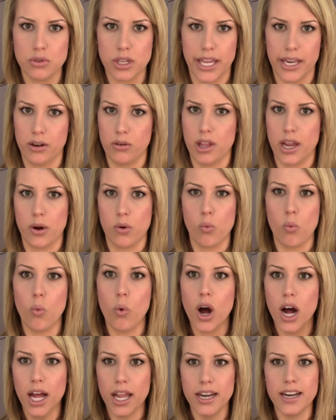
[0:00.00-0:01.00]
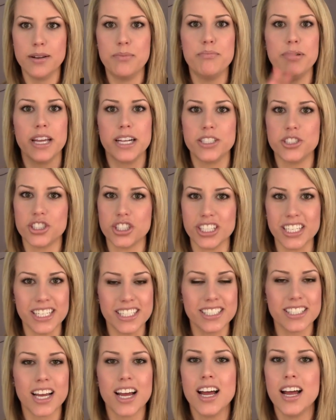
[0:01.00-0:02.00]
in like one big
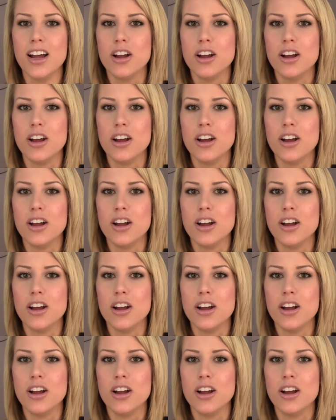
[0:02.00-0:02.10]
sheet